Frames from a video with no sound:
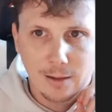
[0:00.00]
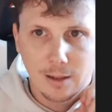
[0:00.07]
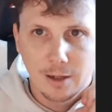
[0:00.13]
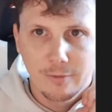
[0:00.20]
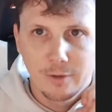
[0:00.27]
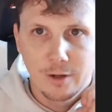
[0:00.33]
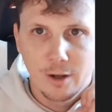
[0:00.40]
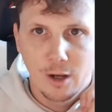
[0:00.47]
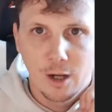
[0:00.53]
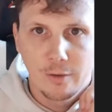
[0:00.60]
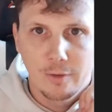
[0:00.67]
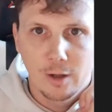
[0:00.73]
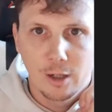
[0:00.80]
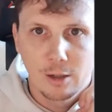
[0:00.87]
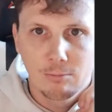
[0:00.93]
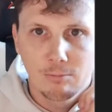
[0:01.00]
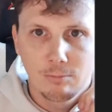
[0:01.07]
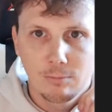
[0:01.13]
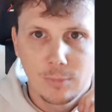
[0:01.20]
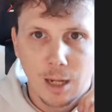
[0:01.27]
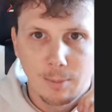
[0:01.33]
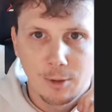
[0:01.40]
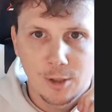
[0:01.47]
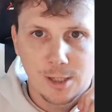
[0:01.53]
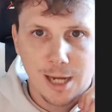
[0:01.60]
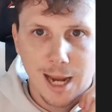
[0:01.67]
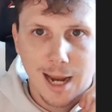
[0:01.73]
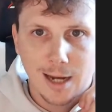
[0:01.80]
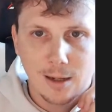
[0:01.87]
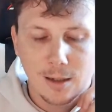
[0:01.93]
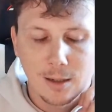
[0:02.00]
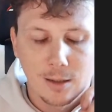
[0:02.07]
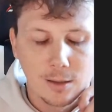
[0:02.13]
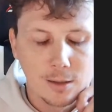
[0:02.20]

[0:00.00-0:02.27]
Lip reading: of a double stack.